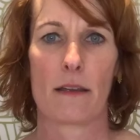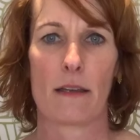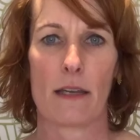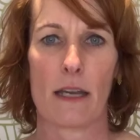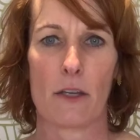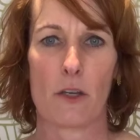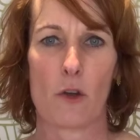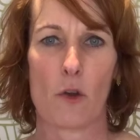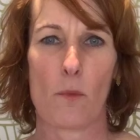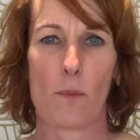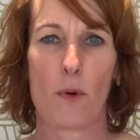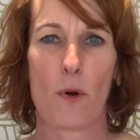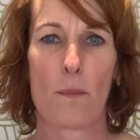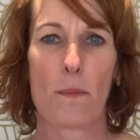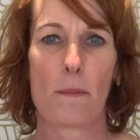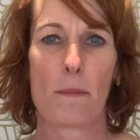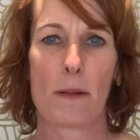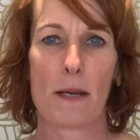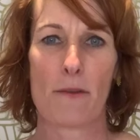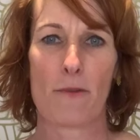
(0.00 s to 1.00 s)
And you'll
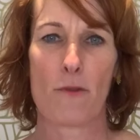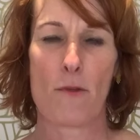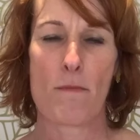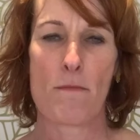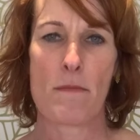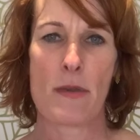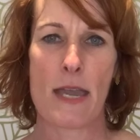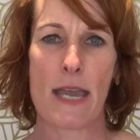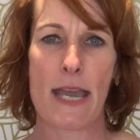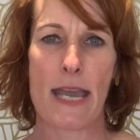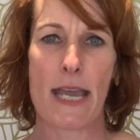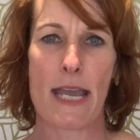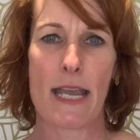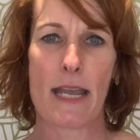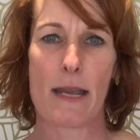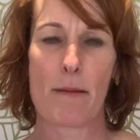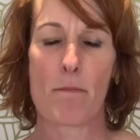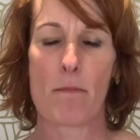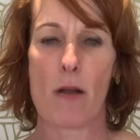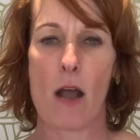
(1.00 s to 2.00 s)
probably, for
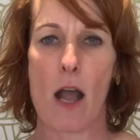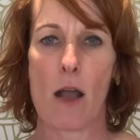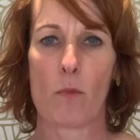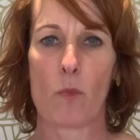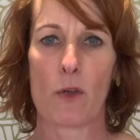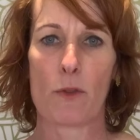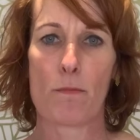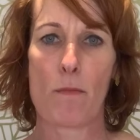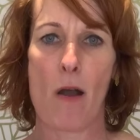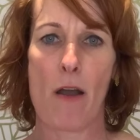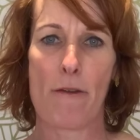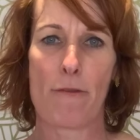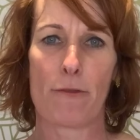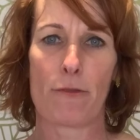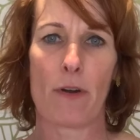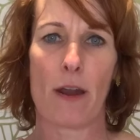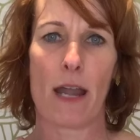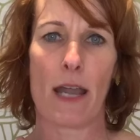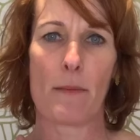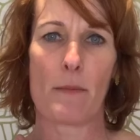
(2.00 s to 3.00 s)
me, with my
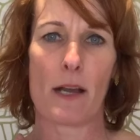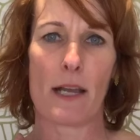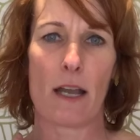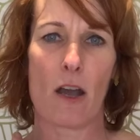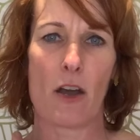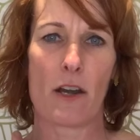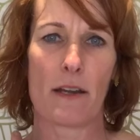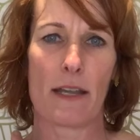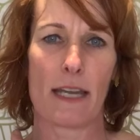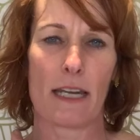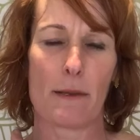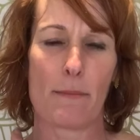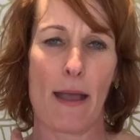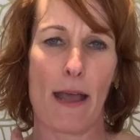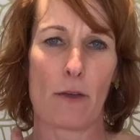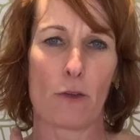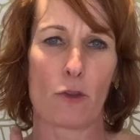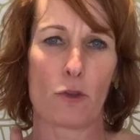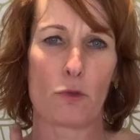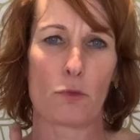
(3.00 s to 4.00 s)
frame, I kind of get
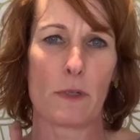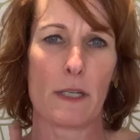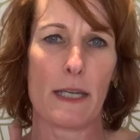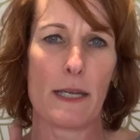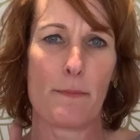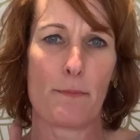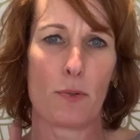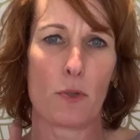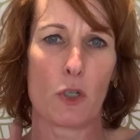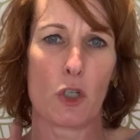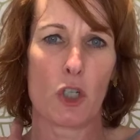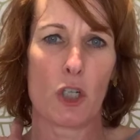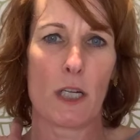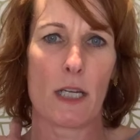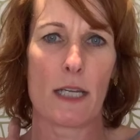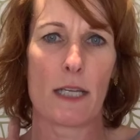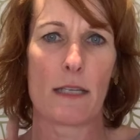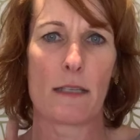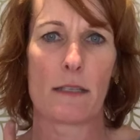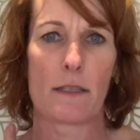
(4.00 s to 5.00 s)
about 3
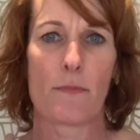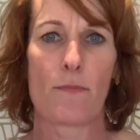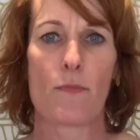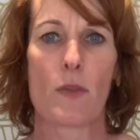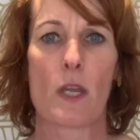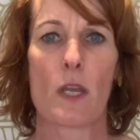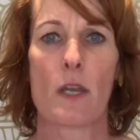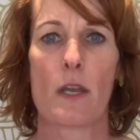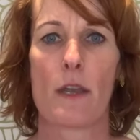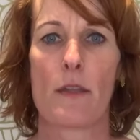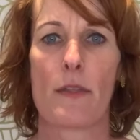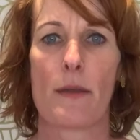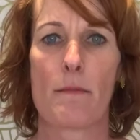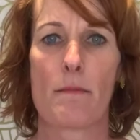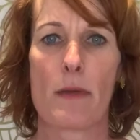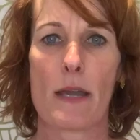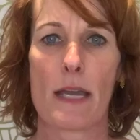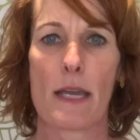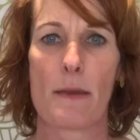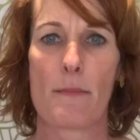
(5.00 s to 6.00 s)
pushes, and
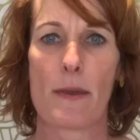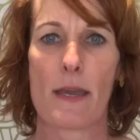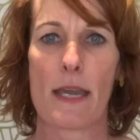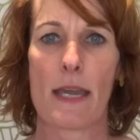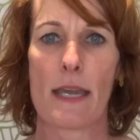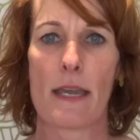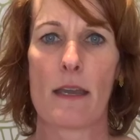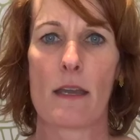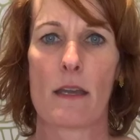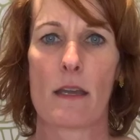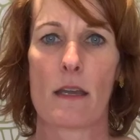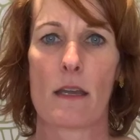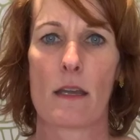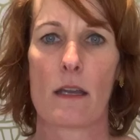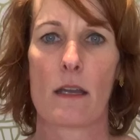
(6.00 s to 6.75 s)
maybe